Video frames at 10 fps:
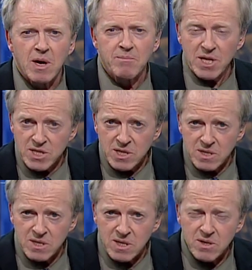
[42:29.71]

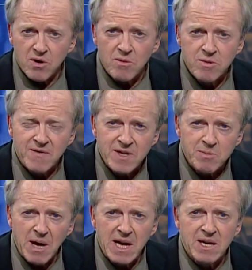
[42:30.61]
ambitions in terms of
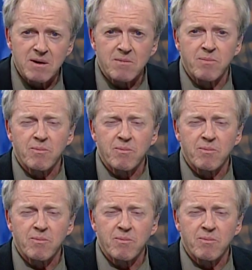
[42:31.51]
expanded